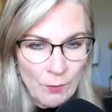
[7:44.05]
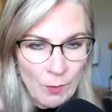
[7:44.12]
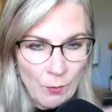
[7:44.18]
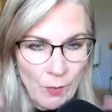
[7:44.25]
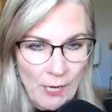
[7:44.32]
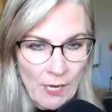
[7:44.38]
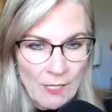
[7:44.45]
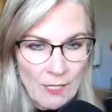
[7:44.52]
the
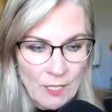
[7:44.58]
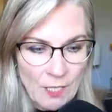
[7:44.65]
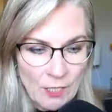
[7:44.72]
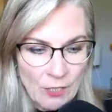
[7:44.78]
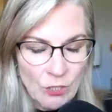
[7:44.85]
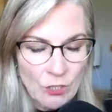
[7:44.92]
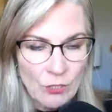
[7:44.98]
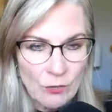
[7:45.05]
way I
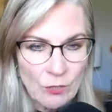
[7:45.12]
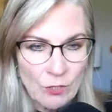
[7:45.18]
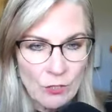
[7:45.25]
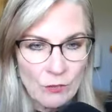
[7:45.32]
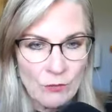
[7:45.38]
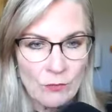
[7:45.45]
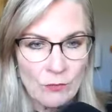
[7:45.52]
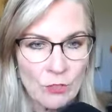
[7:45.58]
teach you
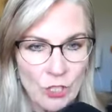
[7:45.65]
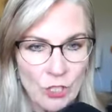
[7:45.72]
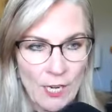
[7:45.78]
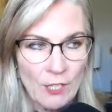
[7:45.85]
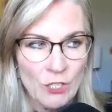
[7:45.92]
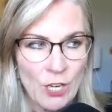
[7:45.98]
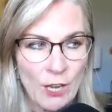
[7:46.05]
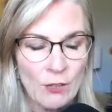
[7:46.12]
to
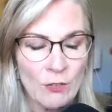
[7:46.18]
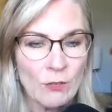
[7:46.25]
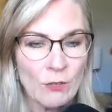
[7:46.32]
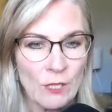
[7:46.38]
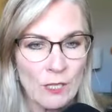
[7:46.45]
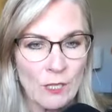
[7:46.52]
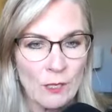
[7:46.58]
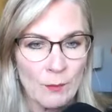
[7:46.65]
change how you
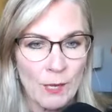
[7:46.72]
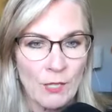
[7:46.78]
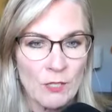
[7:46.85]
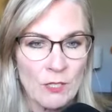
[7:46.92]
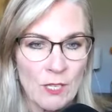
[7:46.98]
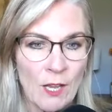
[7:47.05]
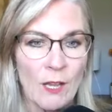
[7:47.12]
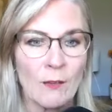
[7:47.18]
think about
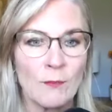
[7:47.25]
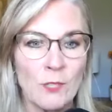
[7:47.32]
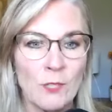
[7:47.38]
time.